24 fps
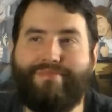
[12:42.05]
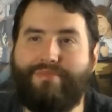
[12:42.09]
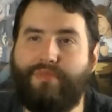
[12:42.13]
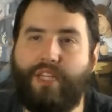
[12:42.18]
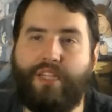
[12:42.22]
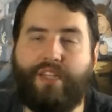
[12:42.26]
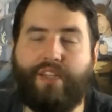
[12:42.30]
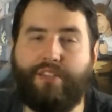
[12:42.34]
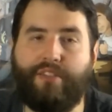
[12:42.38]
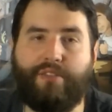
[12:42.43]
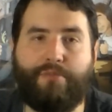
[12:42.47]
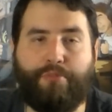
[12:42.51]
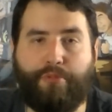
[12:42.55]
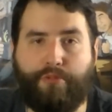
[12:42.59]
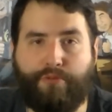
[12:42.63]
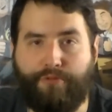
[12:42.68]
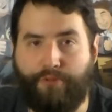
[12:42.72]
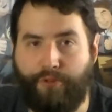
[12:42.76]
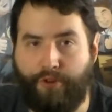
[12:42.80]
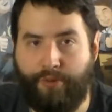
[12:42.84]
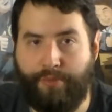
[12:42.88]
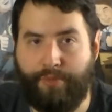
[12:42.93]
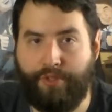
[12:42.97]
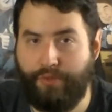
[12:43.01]
it doesn't
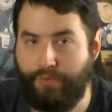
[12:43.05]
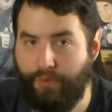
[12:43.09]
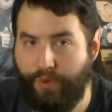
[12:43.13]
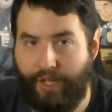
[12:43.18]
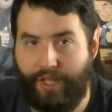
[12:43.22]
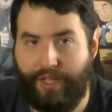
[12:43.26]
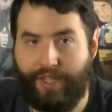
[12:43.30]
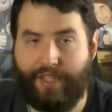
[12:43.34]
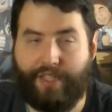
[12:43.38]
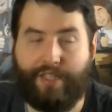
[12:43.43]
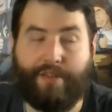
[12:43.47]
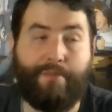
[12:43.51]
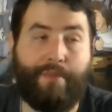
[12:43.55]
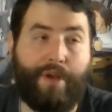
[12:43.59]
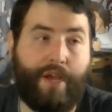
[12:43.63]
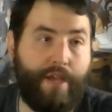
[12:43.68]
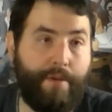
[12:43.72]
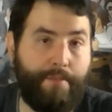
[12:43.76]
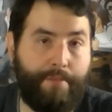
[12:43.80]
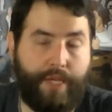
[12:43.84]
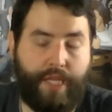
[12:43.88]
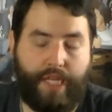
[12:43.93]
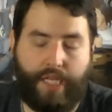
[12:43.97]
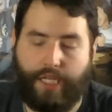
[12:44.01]
perform as well, in my
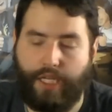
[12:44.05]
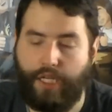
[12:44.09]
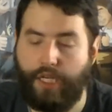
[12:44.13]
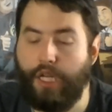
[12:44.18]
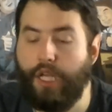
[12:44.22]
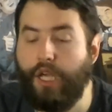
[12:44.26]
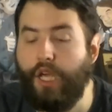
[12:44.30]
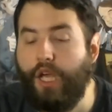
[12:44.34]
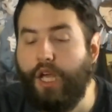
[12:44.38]
opinion.